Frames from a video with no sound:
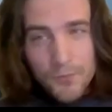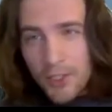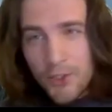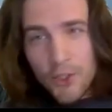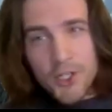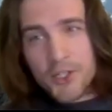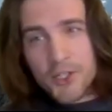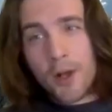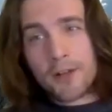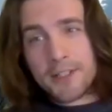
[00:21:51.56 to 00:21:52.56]
to just
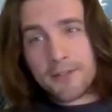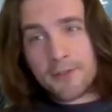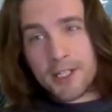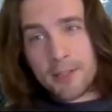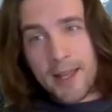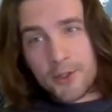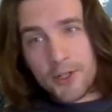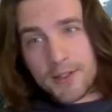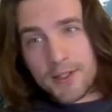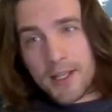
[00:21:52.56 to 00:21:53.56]
12 different
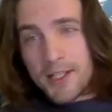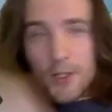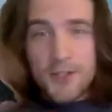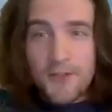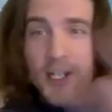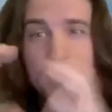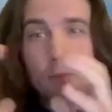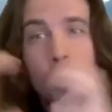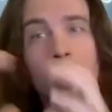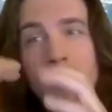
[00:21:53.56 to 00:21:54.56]
dimensions. So it's very
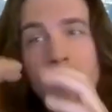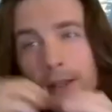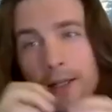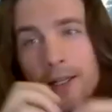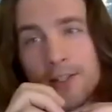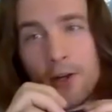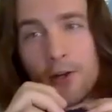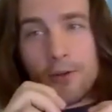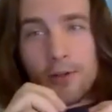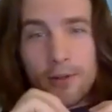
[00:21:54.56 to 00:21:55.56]
small.
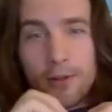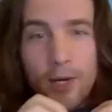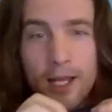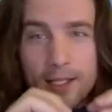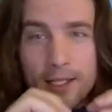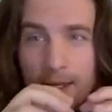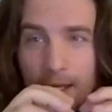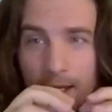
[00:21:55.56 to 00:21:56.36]
So when I say that